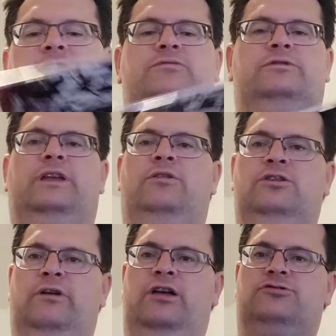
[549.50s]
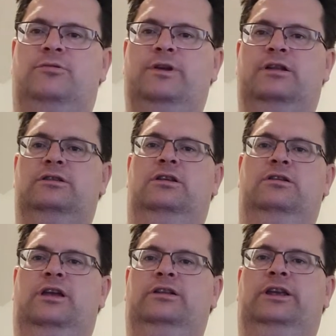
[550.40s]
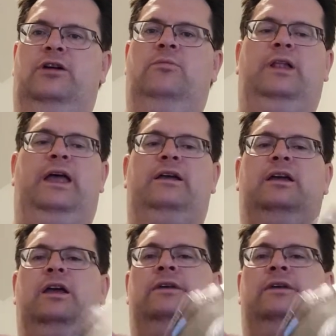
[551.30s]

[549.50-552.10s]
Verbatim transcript: this one's that, you know how Sorba got the, got the yon black?